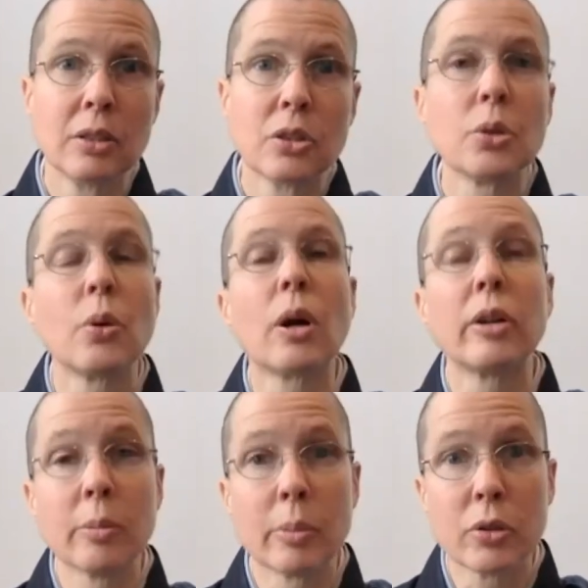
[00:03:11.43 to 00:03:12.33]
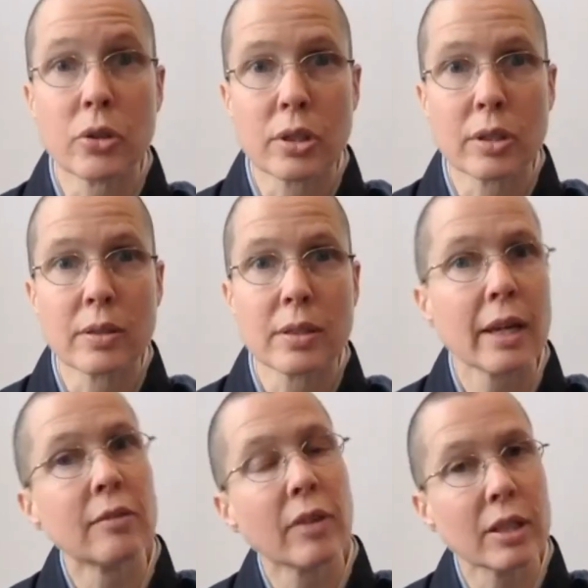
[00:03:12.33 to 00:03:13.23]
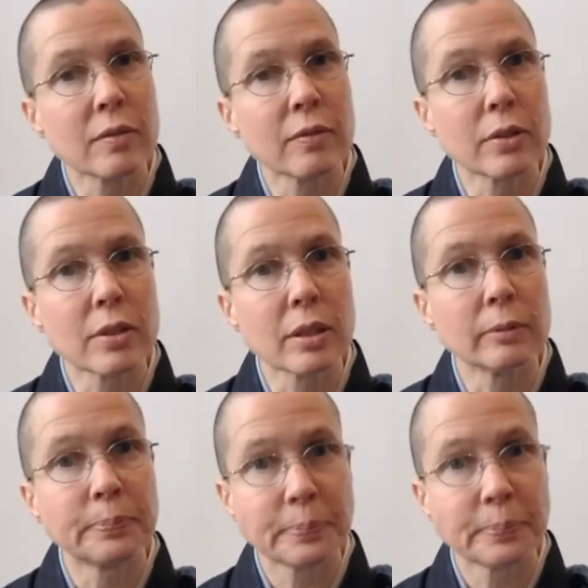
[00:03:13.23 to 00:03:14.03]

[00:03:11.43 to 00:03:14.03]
to our emotions and vice versa.